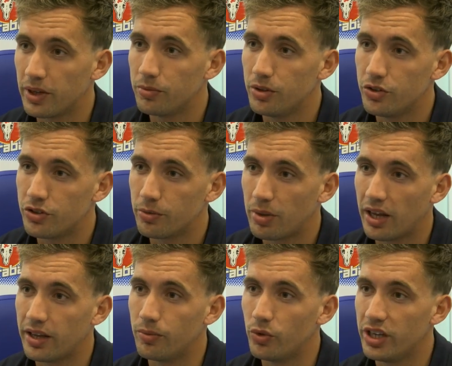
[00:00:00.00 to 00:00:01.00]
for me. I'm used to
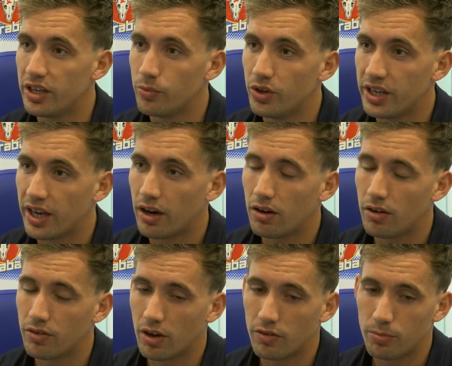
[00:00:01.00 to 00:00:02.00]
playing week in, week
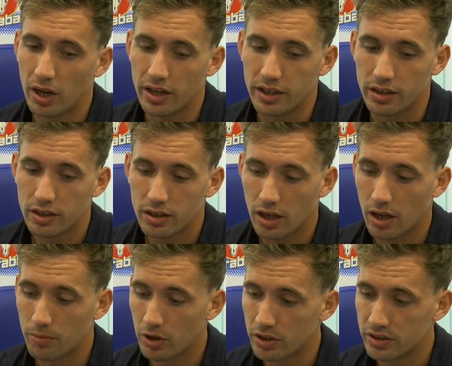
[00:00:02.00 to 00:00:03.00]
out. I've played,
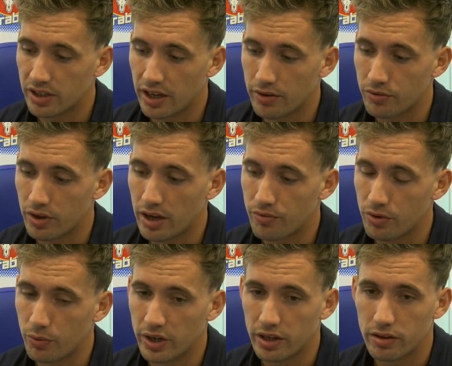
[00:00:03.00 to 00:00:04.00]
like you say, every
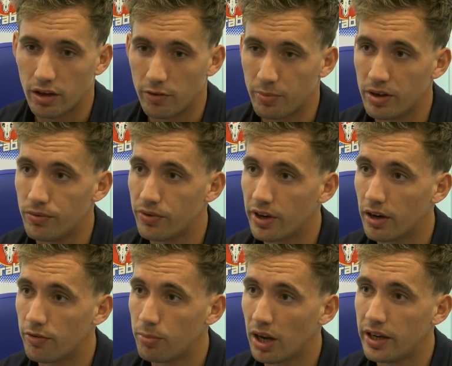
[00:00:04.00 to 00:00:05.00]
week that I've been fit,
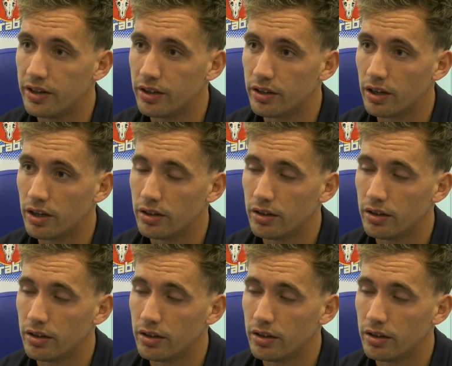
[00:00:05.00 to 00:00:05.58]
I've played and